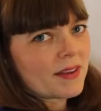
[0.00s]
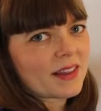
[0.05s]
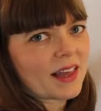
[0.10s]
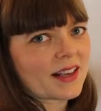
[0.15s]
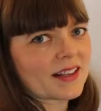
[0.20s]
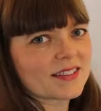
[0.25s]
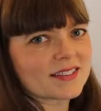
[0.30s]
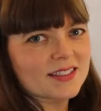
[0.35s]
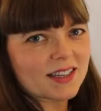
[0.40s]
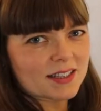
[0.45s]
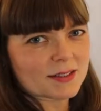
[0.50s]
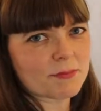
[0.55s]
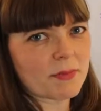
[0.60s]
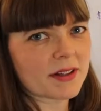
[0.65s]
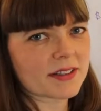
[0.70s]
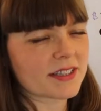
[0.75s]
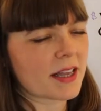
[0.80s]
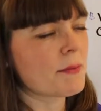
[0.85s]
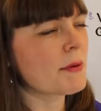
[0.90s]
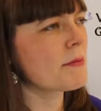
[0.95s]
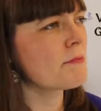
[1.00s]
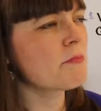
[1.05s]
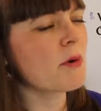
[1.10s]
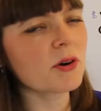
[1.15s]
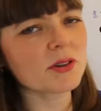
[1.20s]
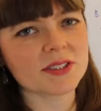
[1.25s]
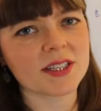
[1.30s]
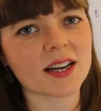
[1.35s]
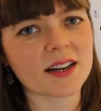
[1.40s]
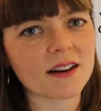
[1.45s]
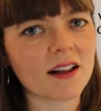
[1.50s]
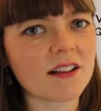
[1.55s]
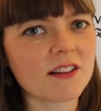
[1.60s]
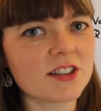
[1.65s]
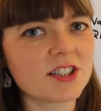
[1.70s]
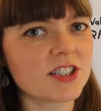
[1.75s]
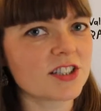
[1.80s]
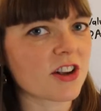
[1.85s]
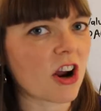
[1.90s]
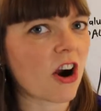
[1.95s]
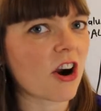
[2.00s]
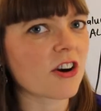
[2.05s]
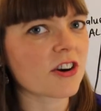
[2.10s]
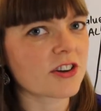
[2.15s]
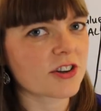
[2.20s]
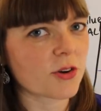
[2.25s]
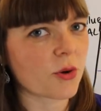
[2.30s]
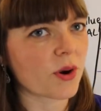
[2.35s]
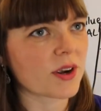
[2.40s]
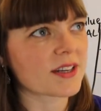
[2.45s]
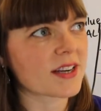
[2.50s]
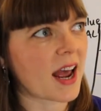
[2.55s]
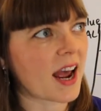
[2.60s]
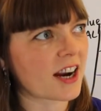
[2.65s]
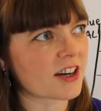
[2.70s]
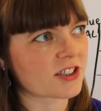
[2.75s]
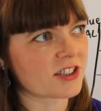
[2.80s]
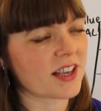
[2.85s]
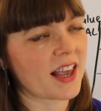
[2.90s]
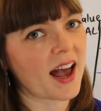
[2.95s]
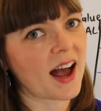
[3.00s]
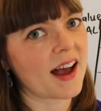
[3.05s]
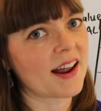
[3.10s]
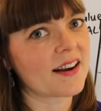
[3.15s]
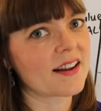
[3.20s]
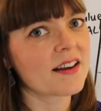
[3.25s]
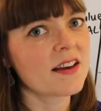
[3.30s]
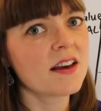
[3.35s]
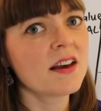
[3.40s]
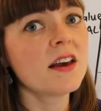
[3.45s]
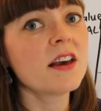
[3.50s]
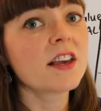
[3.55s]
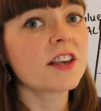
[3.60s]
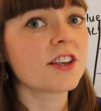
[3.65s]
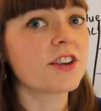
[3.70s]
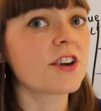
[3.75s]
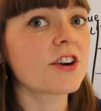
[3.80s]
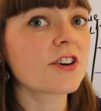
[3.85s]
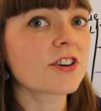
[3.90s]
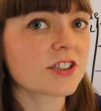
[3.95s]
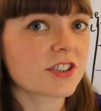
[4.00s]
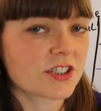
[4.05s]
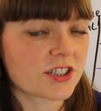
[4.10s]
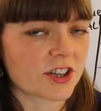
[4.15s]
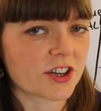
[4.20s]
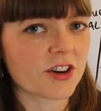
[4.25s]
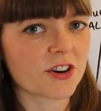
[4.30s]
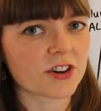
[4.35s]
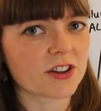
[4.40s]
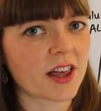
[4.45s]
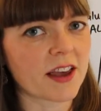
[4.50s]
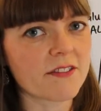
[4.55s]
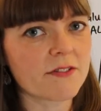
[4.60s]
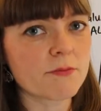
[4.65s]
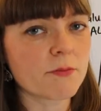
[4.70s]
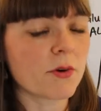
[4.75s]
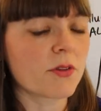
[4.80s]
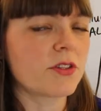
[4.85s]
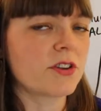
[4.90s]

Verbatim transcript: be like six months. I mean, most technologies aren't going to actually add years to your life.